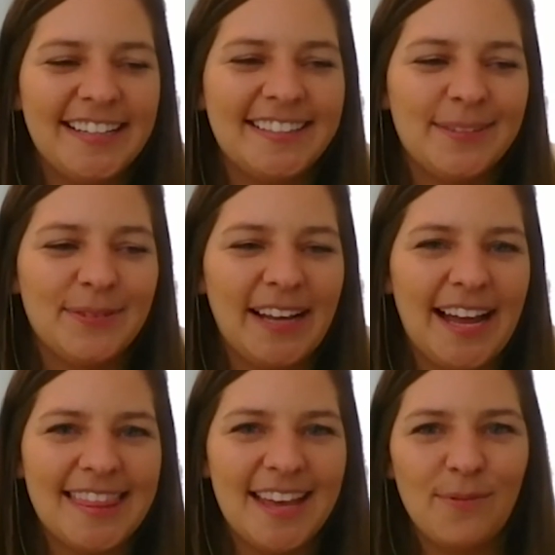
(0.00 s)
And so we're like,
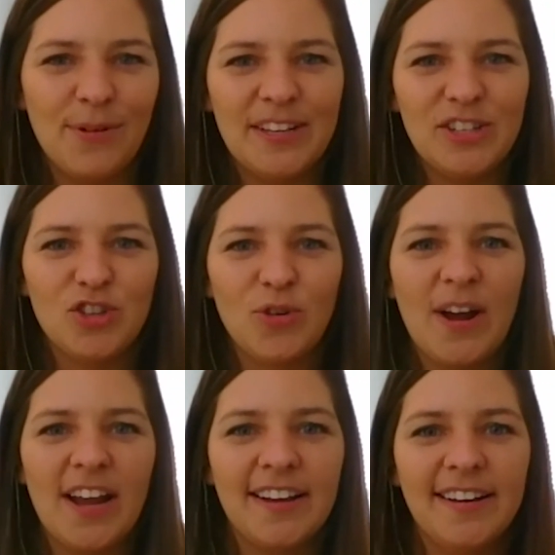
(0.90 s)
I think we'll
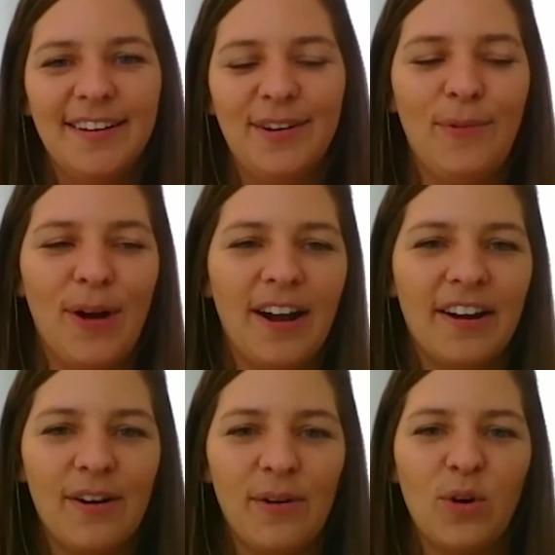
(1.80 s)
enjoy working
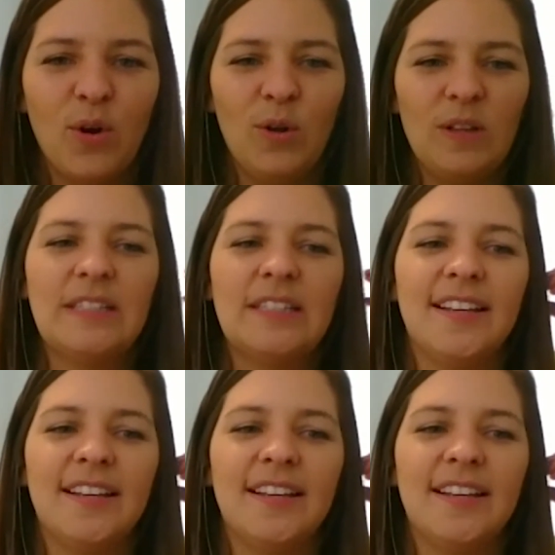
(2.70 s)
on our own goals,